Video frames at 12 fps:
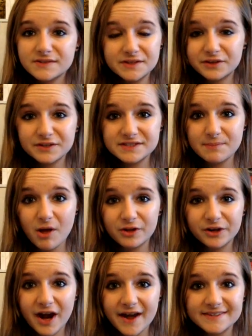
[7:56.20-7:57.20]
Does it look
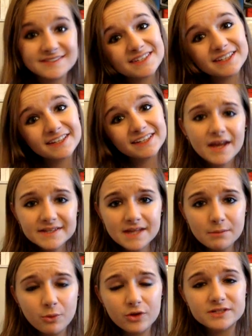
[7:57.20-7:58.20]
smaller, guys?
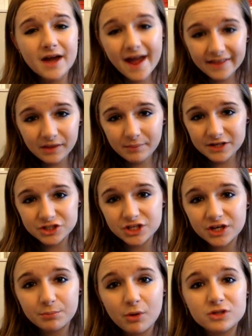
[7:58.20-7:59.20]
Next, I'm going to highlight my
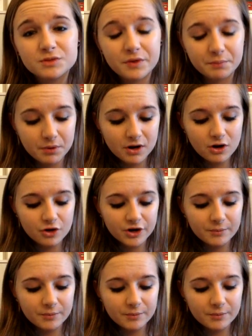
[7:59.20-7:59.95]
cheekbones with Pearl